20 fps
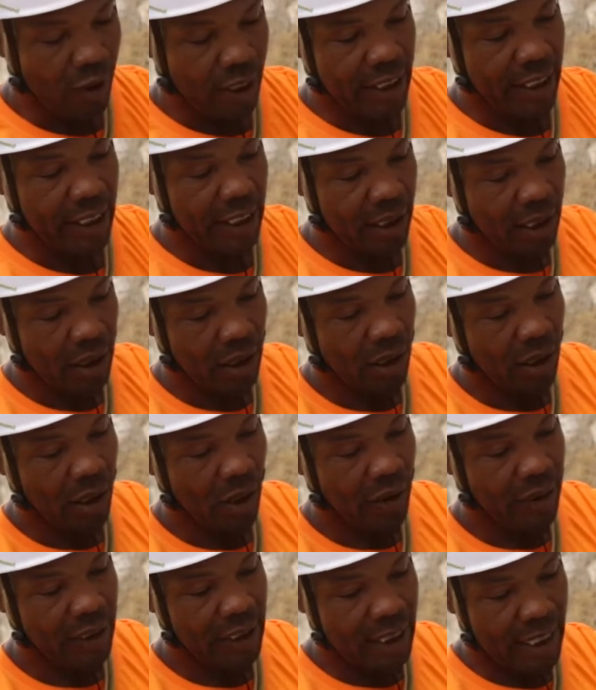running
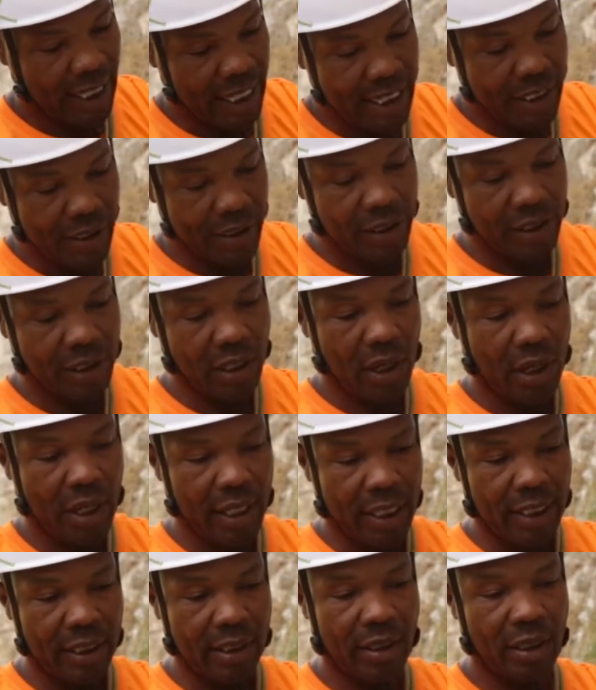on the
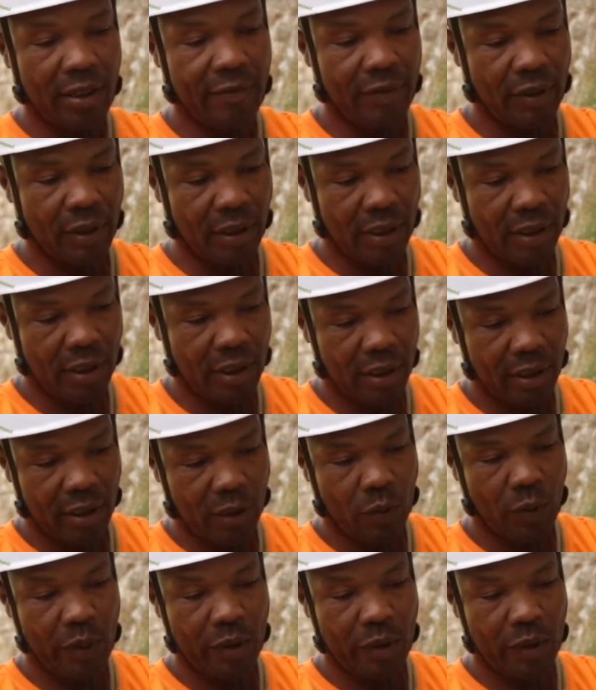inside of the